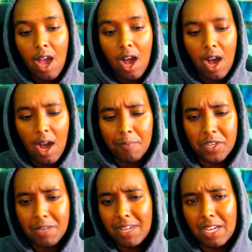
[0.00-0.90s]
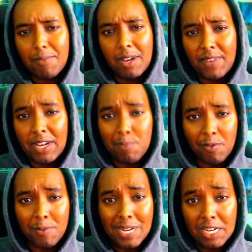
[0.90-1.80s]
Um, seemed like a bit of an
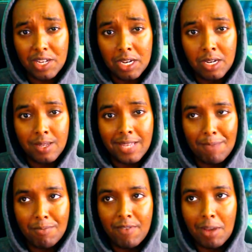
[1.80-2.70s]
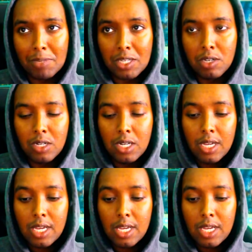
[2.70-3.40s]
information type of episode.